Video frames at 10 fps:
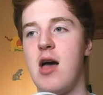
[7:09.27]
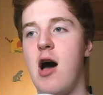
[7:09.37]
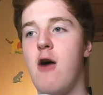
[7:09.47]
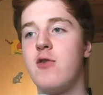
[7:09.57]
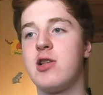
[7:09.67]

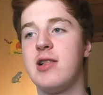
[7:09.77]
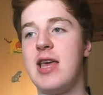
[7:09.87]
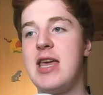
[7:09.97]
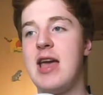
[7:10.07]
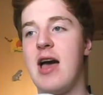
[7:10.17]

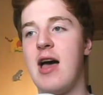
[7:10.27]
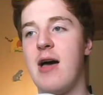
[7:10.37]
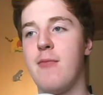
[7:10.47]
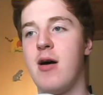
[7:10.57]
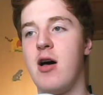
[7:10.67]
obviously,
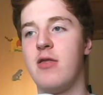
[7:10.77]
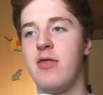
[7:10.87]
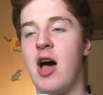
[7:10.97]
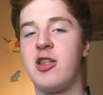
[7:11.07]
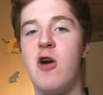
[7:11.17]

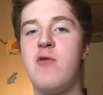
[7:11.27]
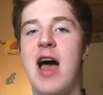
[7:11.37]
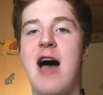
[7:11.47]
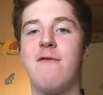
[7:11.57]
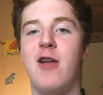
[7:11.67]
I don't
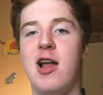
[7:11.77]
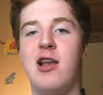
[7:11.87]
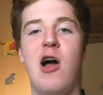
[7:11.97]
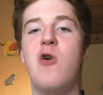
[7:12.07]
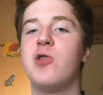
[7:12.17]
have like
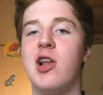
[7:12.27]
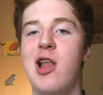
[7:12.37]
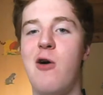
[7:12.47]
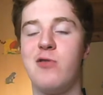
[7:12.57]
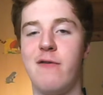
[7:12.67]
loads and
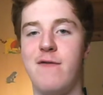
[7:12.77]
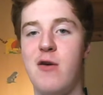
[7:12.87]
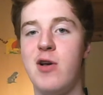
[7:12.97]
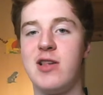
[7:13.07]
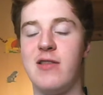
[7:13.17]
loads of
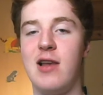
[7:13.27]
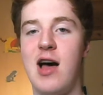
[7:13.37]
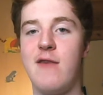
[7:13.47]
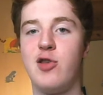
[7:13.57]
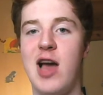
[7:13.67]
viewers in the
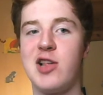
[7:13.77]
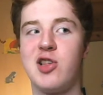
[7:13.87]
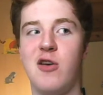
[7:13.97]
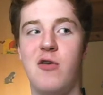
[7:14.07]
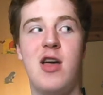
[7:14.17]
live chat,
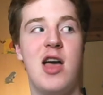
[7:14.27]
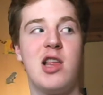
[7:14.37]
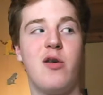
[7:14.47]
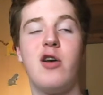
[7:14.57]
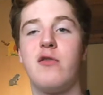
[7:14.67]
so
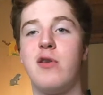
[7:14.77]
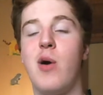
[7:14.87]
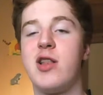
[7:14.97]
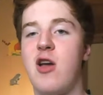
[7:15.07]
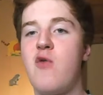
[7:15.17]
to be honest with you,
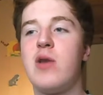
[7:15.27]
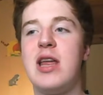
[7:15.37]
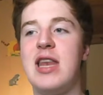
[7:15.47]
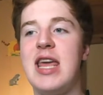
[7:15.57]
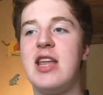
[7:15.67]
I don't
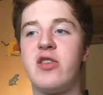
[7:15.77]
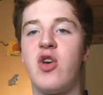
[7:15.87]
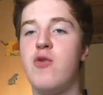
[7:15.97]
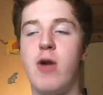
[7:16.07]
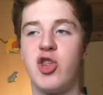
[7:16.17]
really need
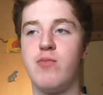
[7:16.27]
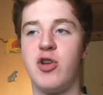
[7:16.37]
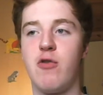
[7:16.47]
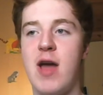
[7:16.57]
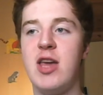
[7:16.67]
too much
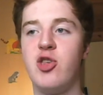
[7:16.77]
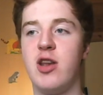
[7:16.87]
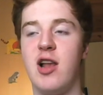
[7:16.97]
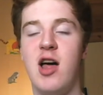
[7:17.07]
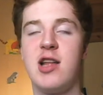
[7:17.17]
moderation.
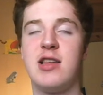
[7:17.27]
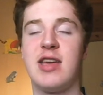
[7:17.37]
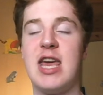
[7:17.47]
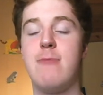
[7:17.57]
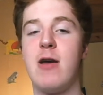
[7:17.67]
I like to
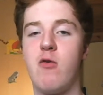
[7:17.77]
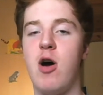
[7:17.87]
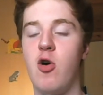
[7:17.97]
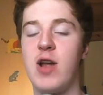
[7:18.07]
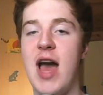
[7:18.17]
keep it
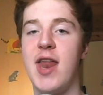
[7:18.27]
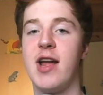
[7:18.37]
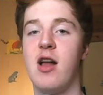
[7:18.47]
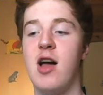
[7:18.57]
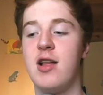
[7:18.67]
quite
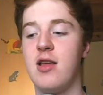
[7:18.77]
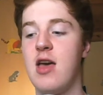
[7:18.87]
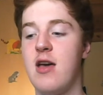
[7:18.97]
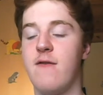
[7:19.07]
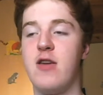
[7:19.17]
organic. I like
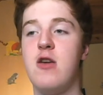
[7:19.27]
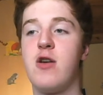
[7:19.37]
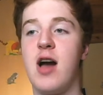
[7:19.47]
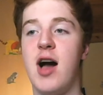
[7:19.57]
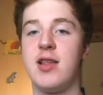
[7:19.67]
for you
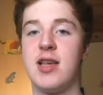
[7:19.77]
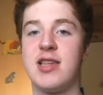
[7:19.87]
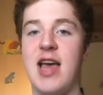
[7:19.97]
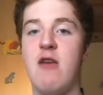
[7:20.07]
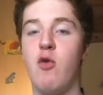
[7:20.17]
guys to
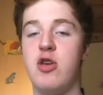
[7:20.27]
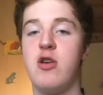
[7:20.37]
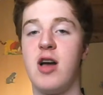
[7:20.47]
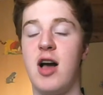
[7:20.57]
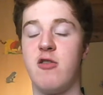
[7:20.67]
say what you
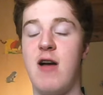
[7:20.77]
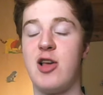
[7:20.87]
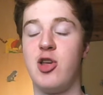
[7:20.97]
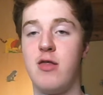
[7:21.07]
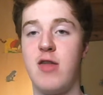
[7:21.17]
guys are
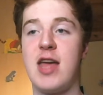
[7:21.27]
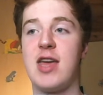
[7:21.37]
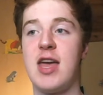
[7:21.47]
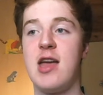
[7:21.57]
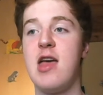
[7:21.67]
actually thinking.